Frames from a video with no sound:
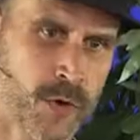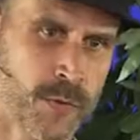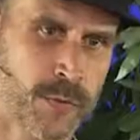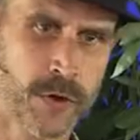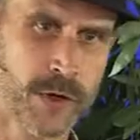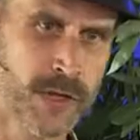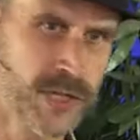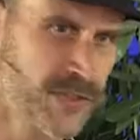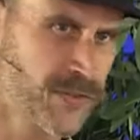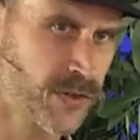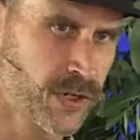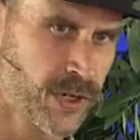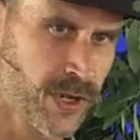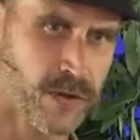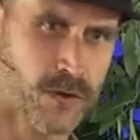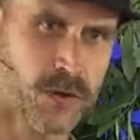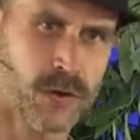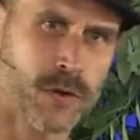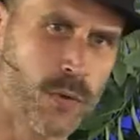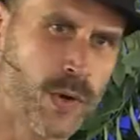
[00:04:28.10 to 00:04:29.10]
we're poised for
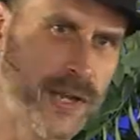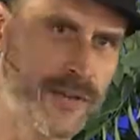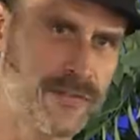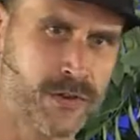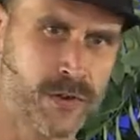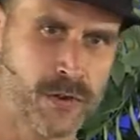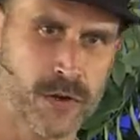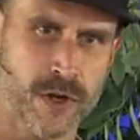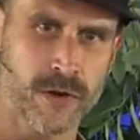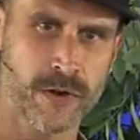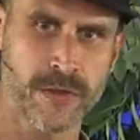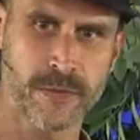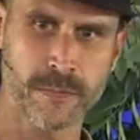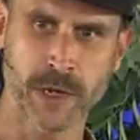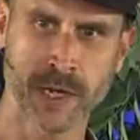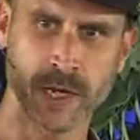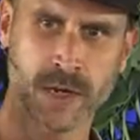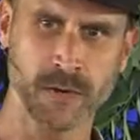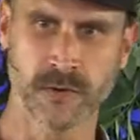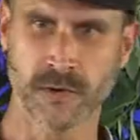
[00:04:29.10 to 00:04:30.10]
another whole wave of growth,
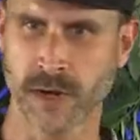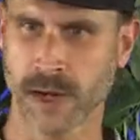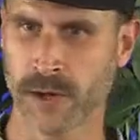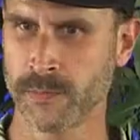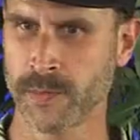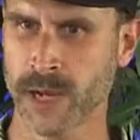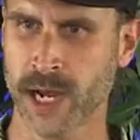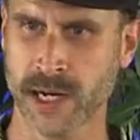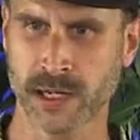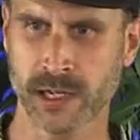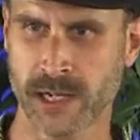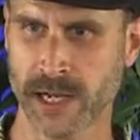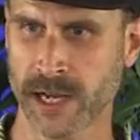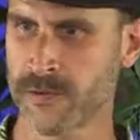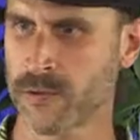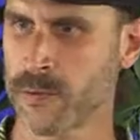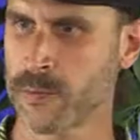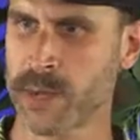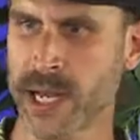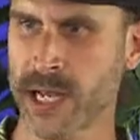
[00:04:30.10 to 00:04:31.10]
but I'm not going to
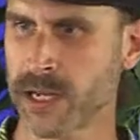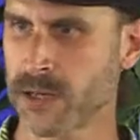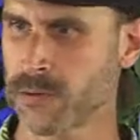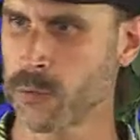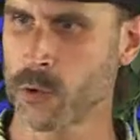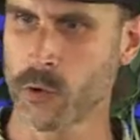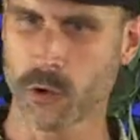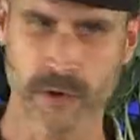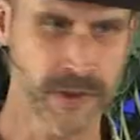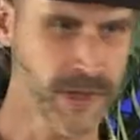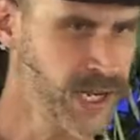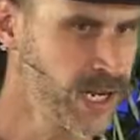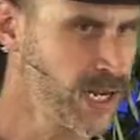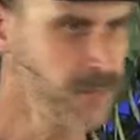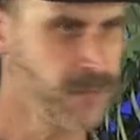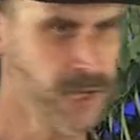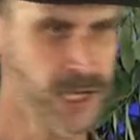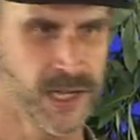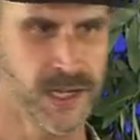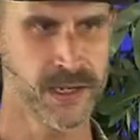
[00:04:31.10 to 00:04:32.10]
ever make more than I
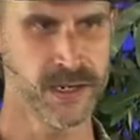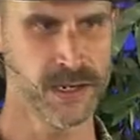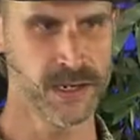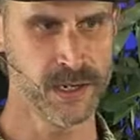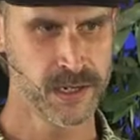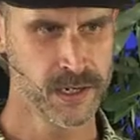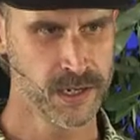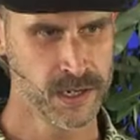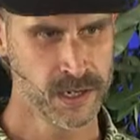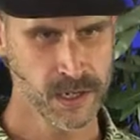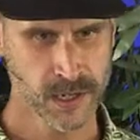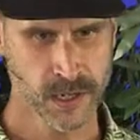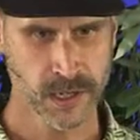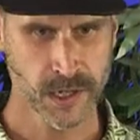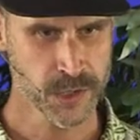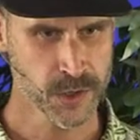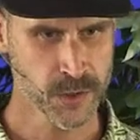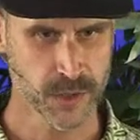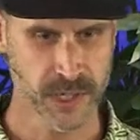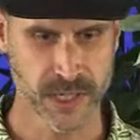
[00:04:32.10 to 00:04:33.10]
made uh,
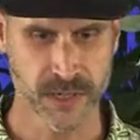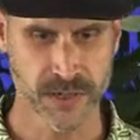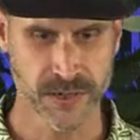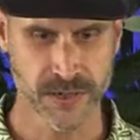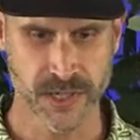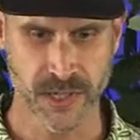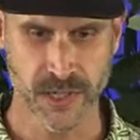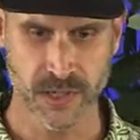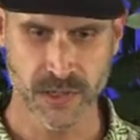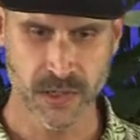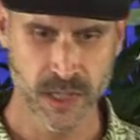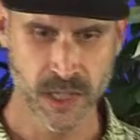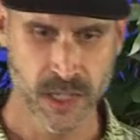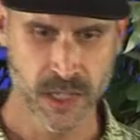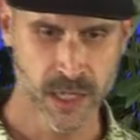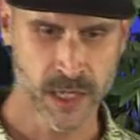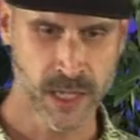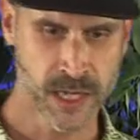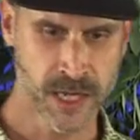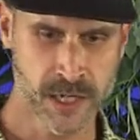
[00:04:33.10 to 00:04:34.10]
20 years ago.
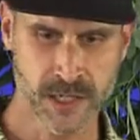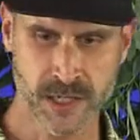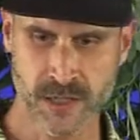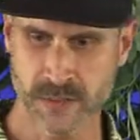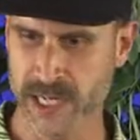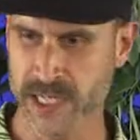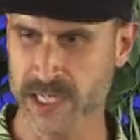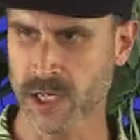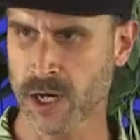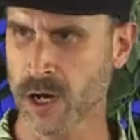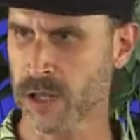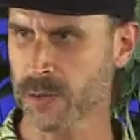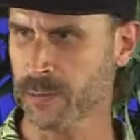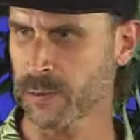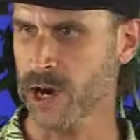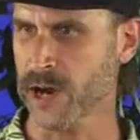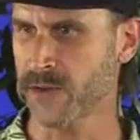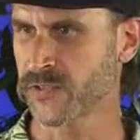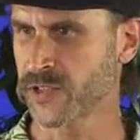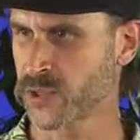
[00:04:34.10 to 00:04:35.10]
And so basically, all the
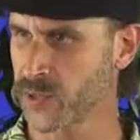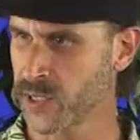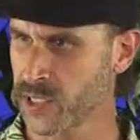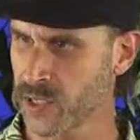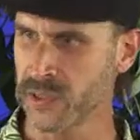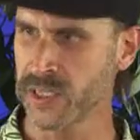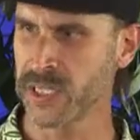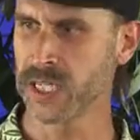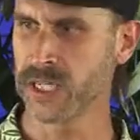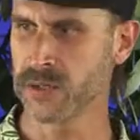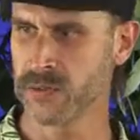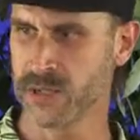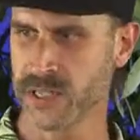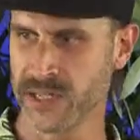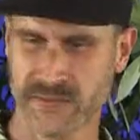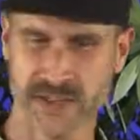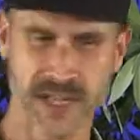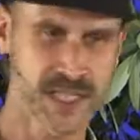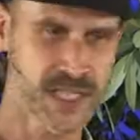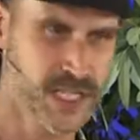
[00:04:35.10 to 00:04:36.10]
profits we don't need to
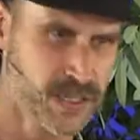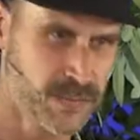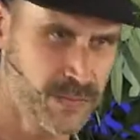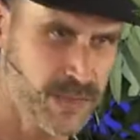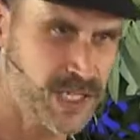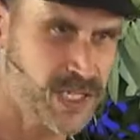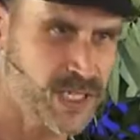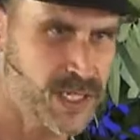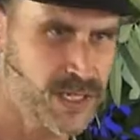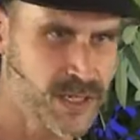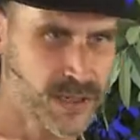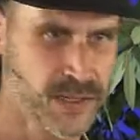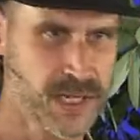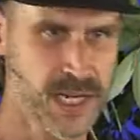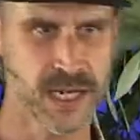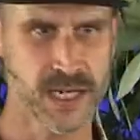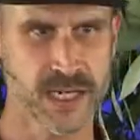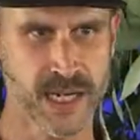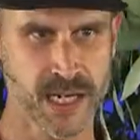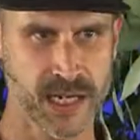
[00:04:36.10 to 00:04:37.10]
reinvest in the business are
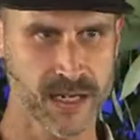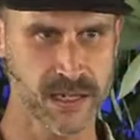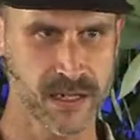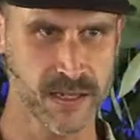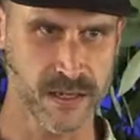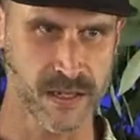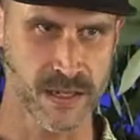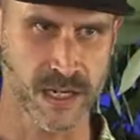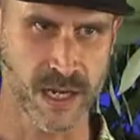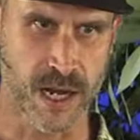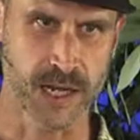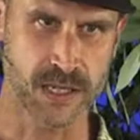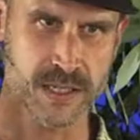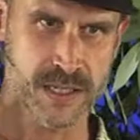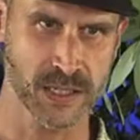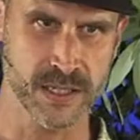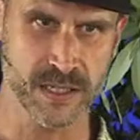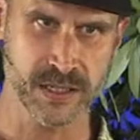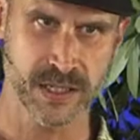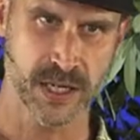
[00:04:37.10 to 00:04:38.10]
dedicated to the
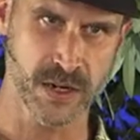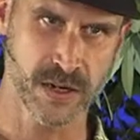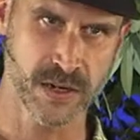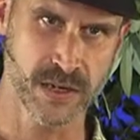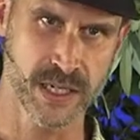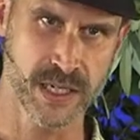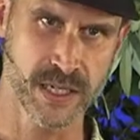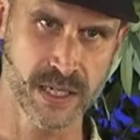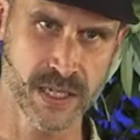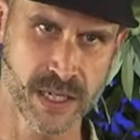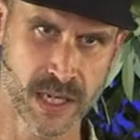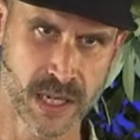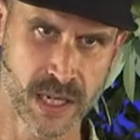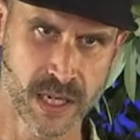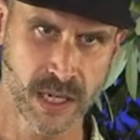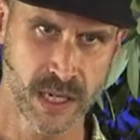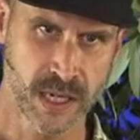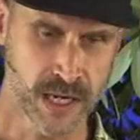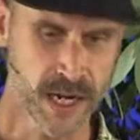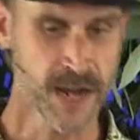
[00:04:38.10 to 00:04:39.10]
causes and charities
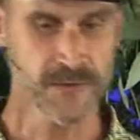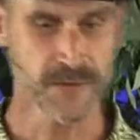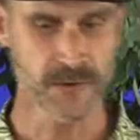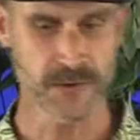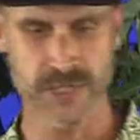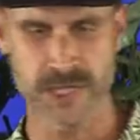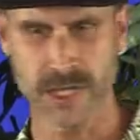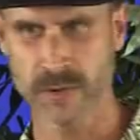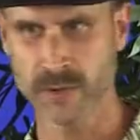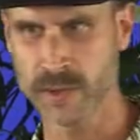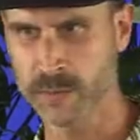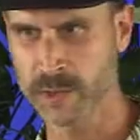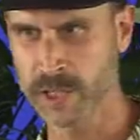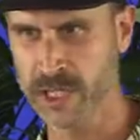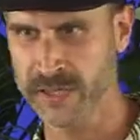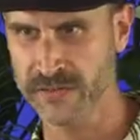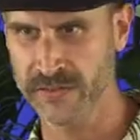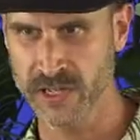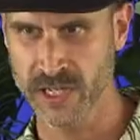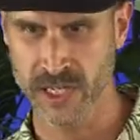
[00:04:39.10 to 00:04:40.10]
and efforts that we
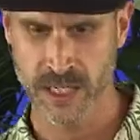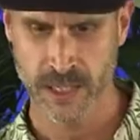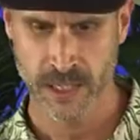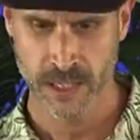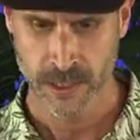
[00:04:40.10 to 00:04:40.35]
believe in.